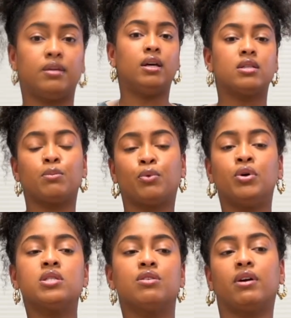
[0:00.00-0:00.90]
It's
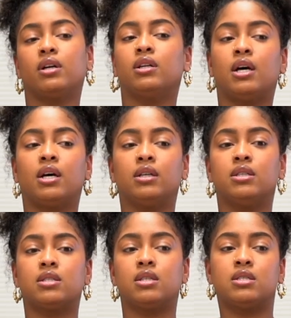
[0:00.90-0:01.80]
important to
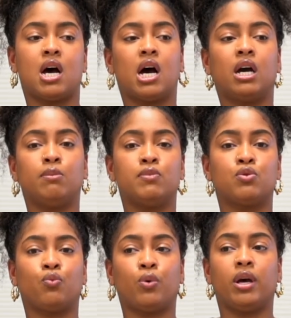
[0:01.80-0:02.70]
recognize the times
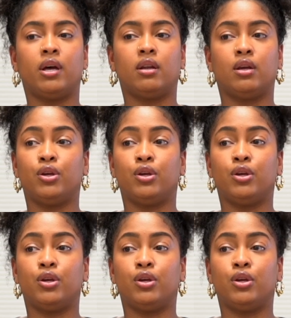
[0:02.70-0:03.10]
when